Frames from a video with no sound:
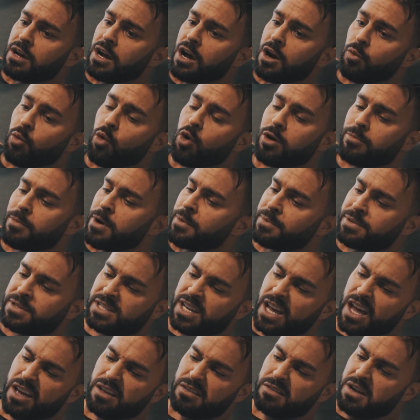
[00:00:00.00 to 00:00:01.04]
a warm-up
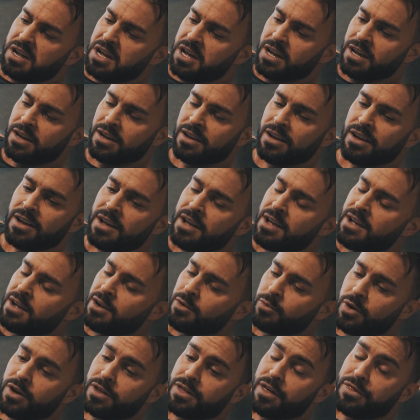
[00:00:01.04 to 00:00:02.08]
set
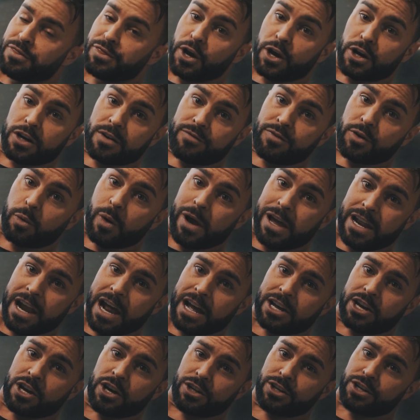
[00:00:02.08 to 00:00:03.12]
with 1/3 of the weight
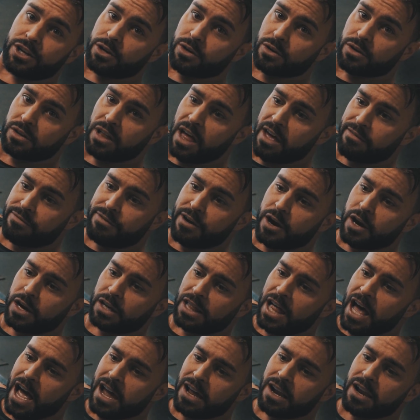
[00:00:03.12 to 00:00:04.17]
I could do, like very
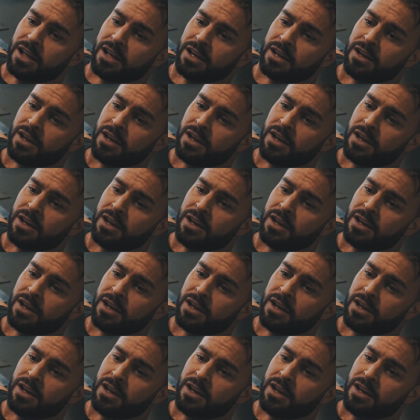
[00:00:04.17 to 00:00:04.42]
light.